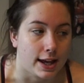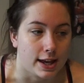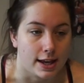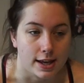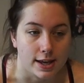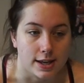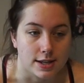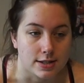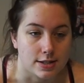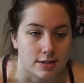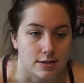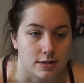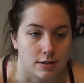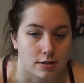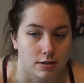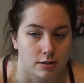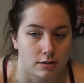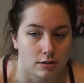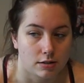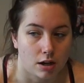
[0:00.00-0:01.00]
is,
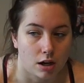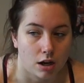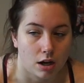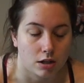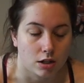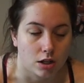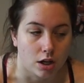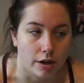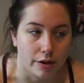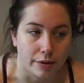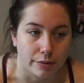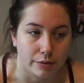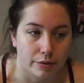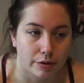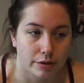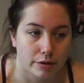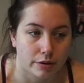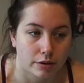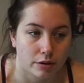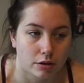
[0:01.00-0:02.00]
I don't know,
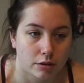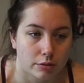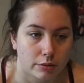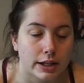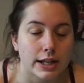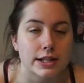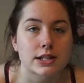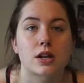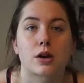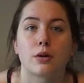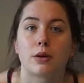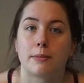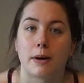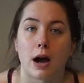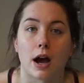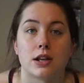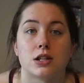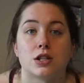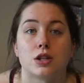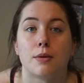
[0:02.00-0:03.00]
well let's go with
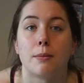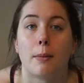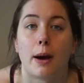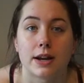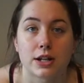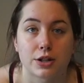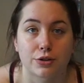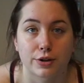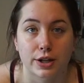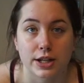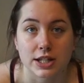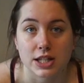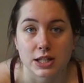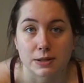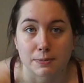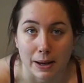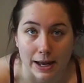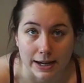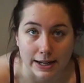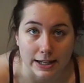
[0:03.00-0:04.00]
mine. So my degree is
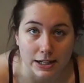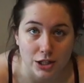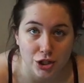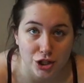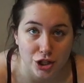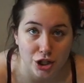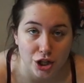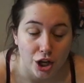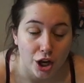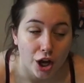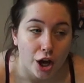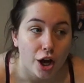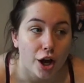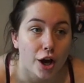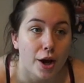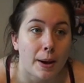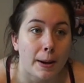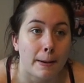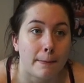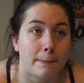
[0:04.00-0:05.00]
Spanish.
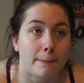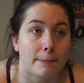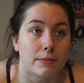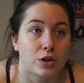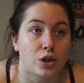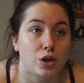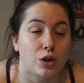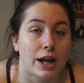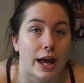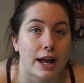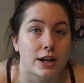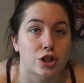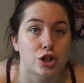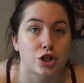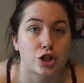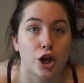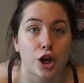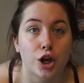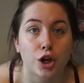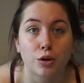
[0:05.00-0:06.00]
You
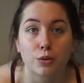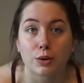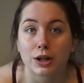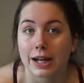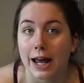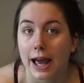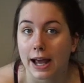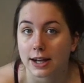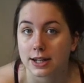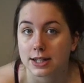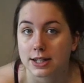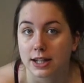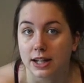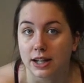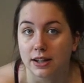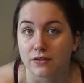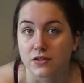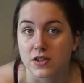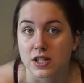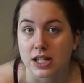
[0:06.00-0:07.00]
get 2
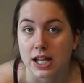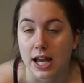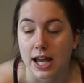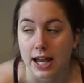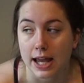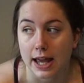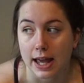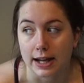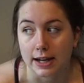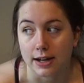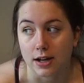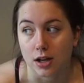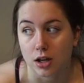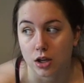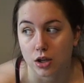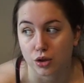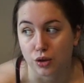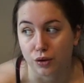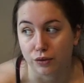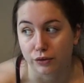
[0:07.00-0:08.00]
electives in
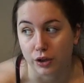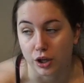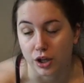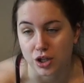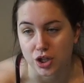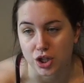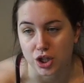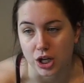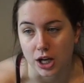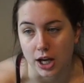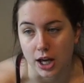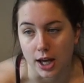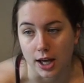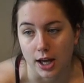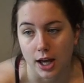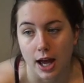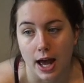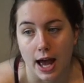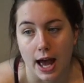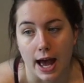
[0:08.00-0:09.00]
your first
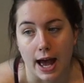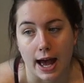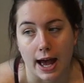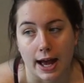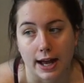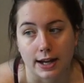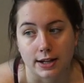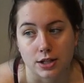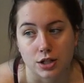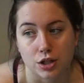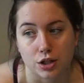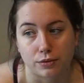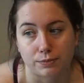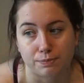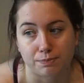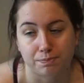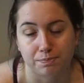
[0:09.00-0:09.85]
year, and